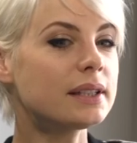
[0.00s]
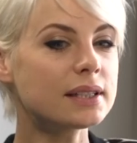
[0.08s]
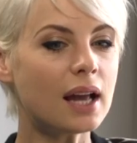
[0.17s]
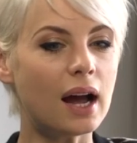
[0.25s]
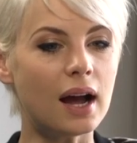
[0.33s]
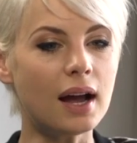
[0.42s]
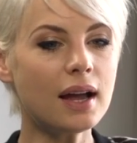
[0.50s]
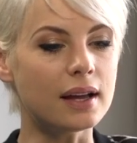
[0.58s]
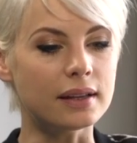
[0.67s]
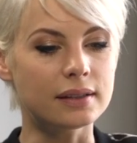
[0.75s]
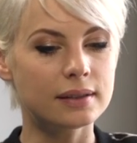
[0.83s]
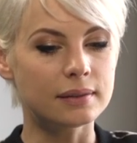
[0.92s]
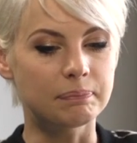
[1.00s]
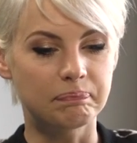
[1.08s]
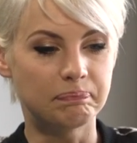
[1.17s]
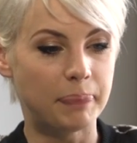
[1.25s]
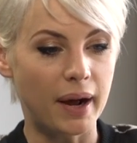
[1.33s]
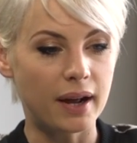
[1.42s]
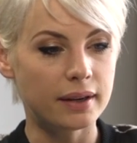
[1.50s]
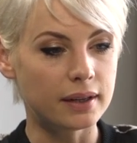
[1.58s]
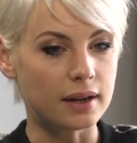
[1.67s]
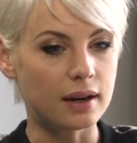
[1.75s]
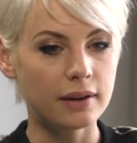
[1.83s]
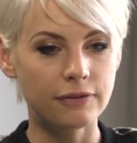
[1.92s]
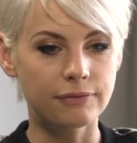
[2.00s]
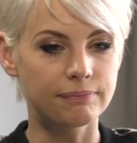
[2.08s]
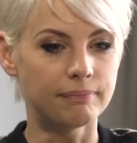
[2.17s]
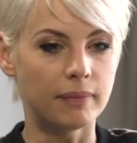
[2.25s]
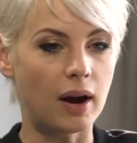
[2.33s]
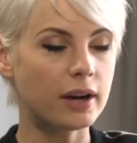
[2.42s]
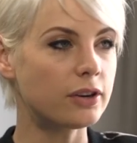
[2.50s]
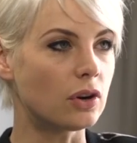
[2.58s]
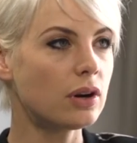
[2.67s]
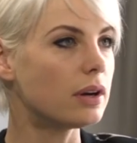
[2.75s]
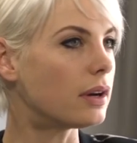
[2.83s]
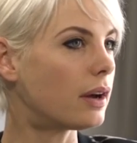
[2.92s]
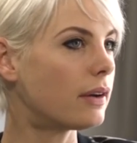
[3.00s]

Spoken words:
It's hard, but I don't know.